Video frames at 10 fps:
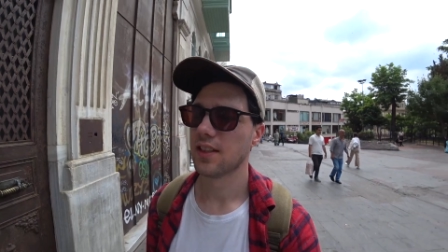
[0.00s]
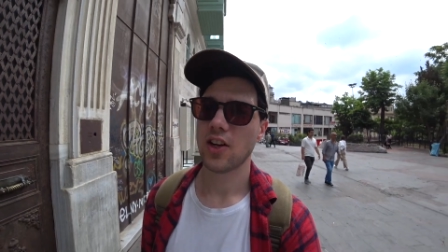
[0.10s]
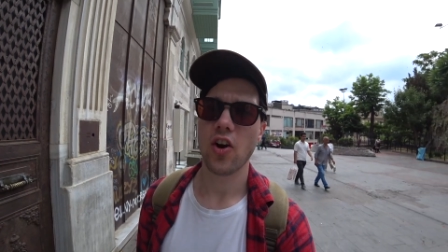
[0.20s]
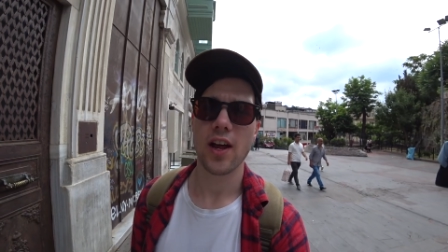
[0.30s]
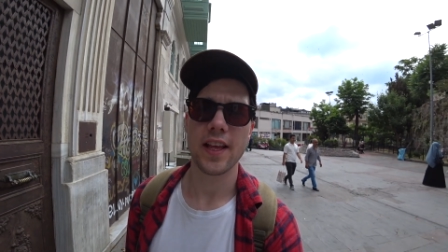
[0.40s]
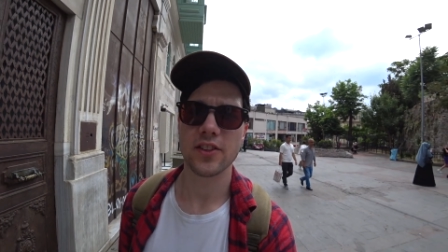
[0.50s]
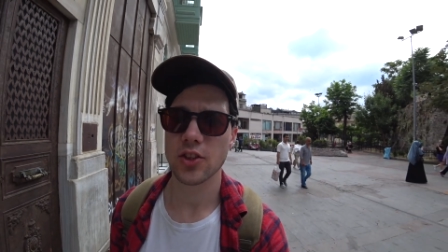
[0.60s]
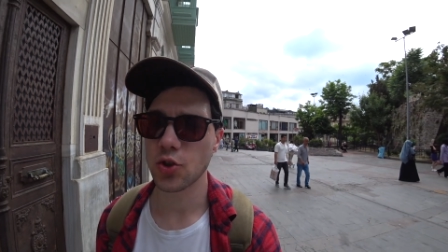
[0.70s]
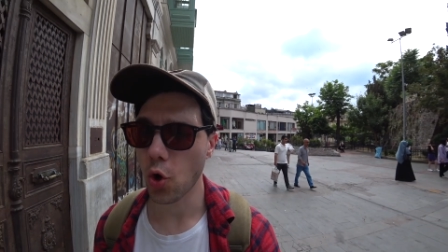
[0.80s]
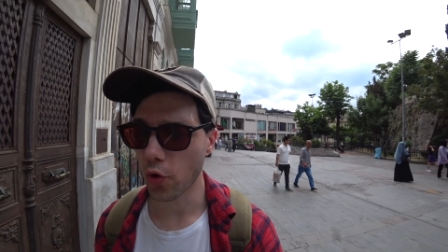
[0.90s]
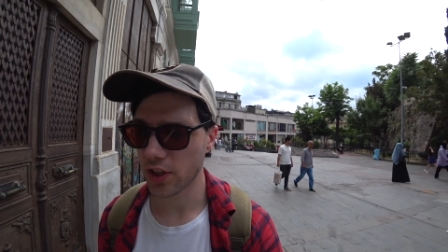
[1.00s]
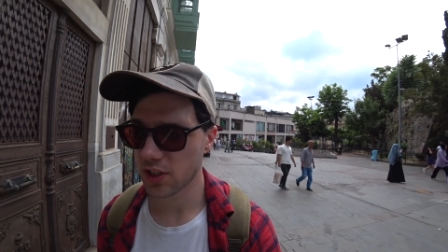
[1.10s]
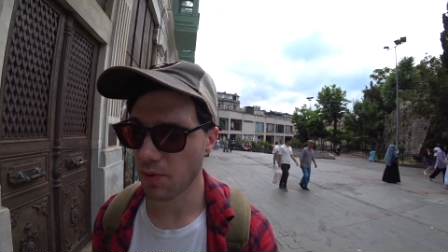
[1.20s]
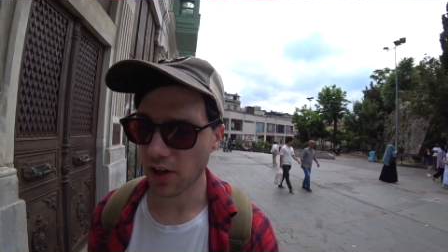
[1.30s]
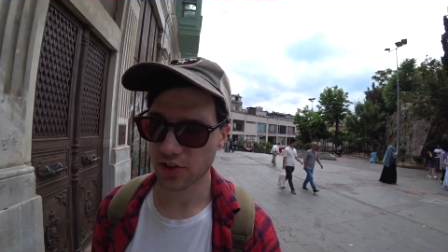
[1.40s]
Right, that's the tourist
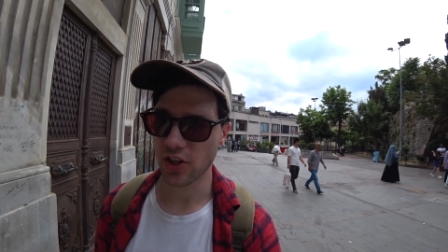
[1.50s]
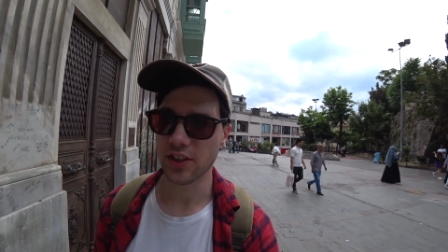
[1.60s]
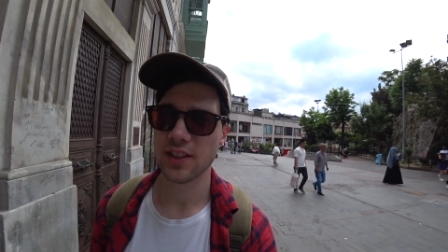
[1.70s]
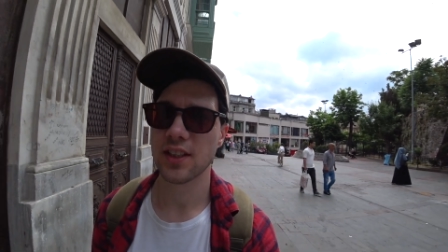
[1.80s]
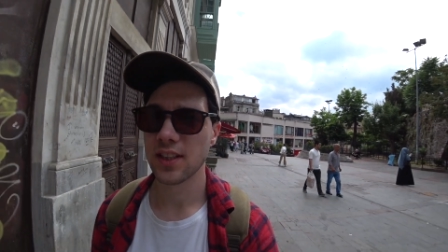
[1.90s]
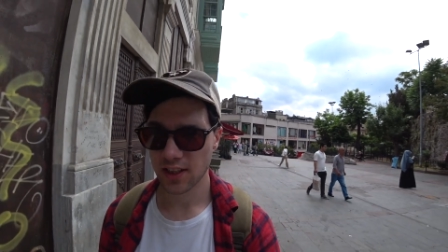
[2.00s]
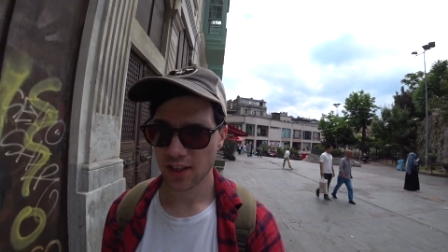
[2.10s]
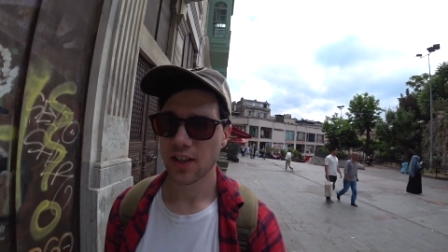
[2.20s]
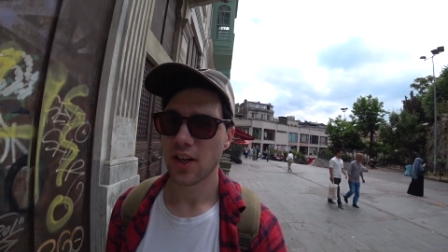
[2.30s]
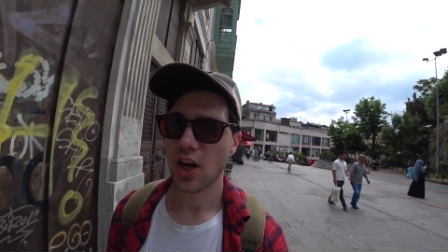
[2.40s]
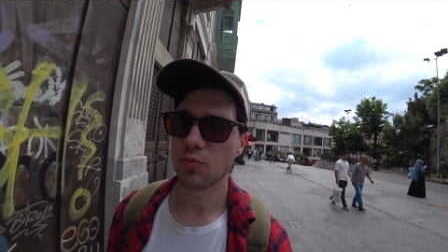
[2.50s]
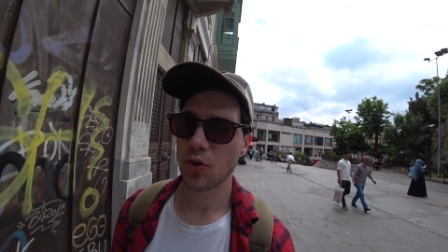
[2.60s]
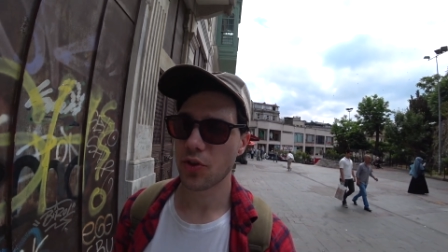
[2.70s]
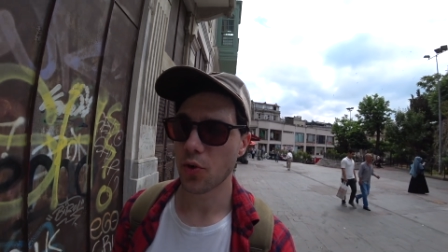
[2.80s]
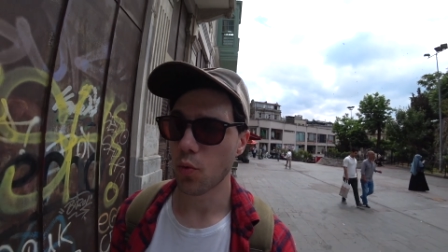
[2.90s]
spot done. On
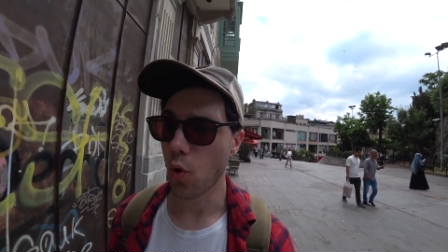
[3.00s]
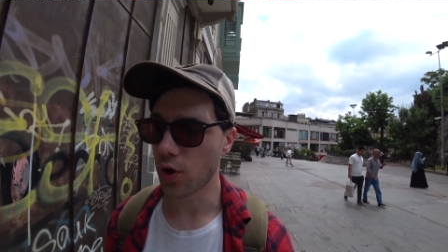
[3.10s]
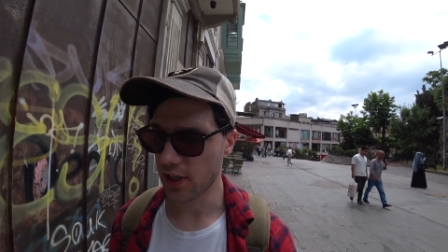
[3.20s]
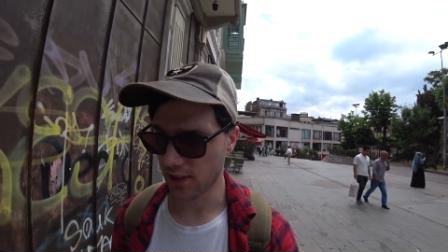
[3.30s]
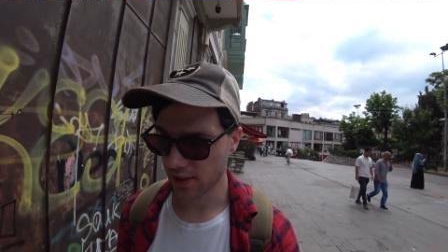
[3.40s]
with the walking.